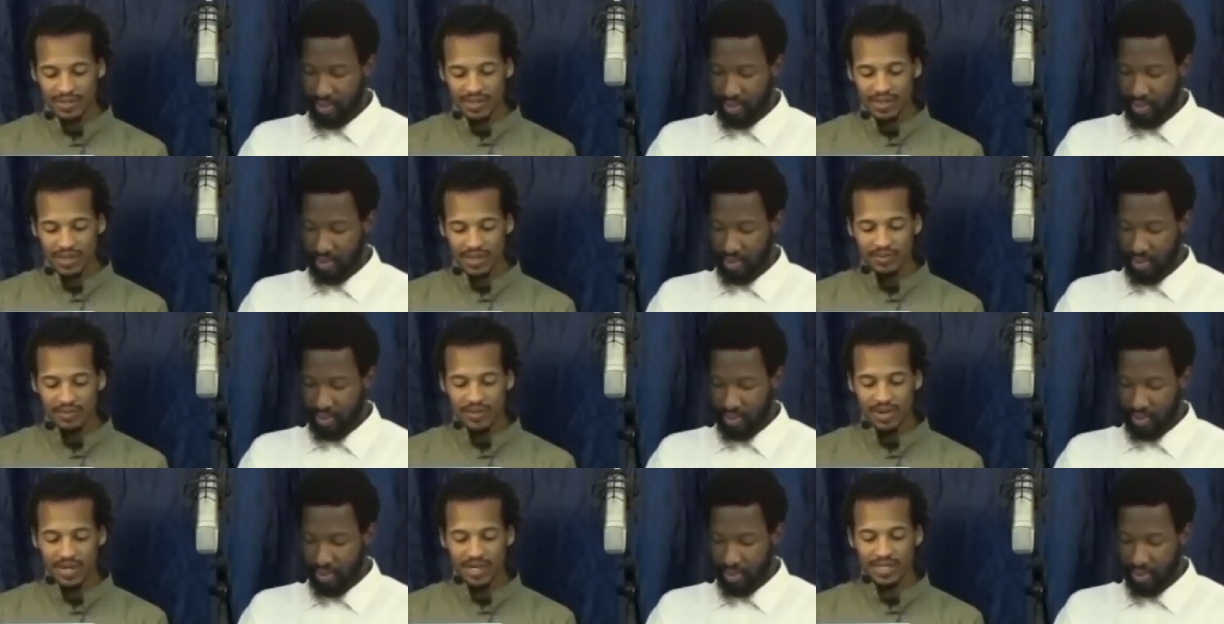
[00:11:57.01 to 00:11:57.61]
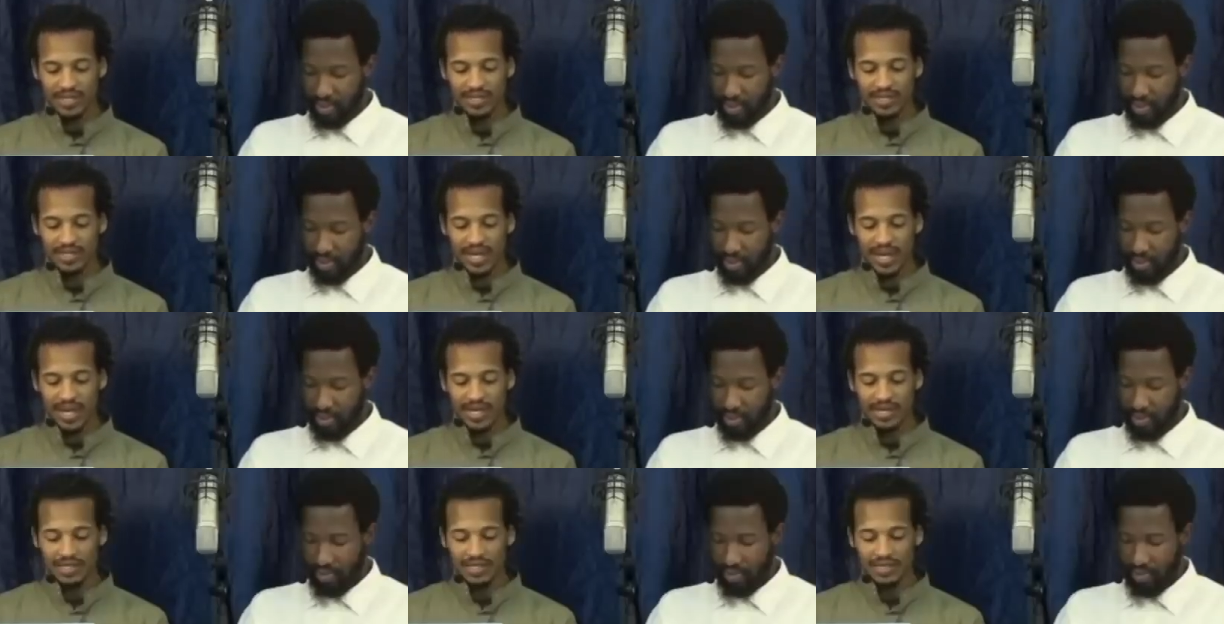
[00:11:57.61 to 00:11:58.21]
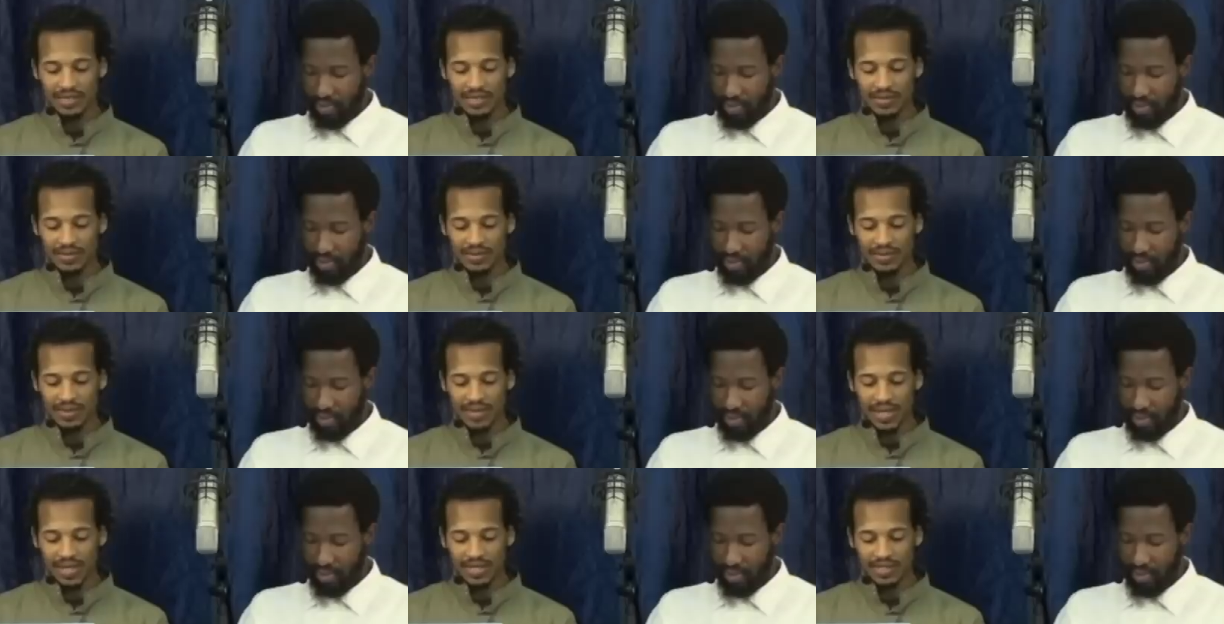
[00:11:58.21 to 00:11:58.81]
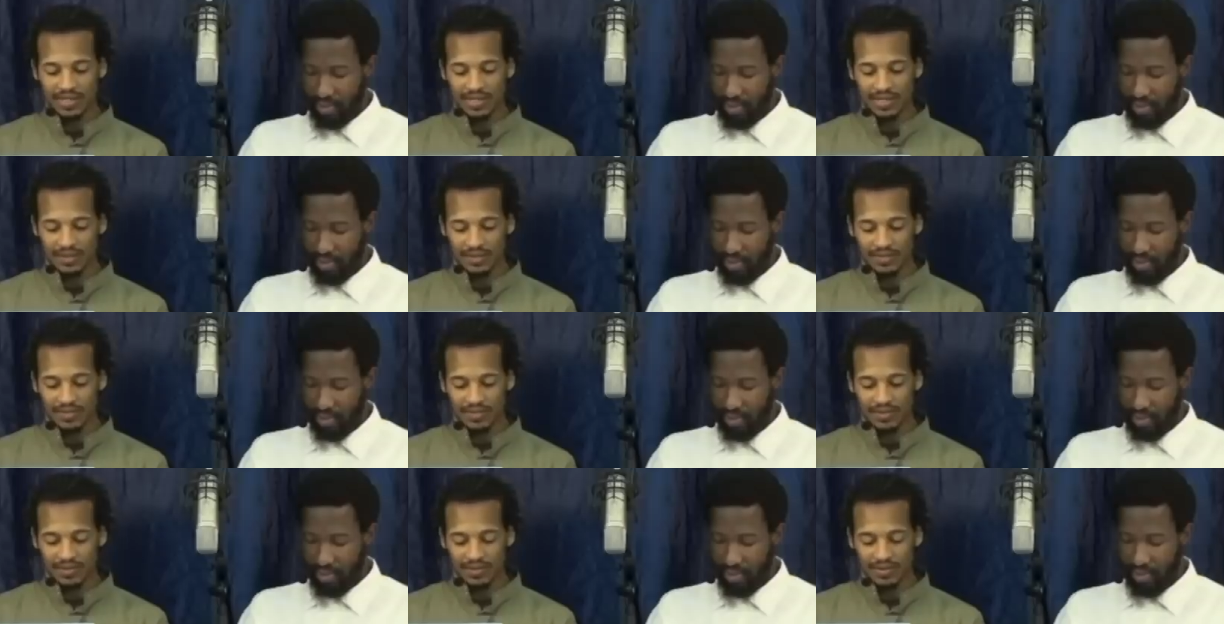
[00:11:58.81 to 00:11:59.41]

Speaker 1: and bringest sadness on thyself?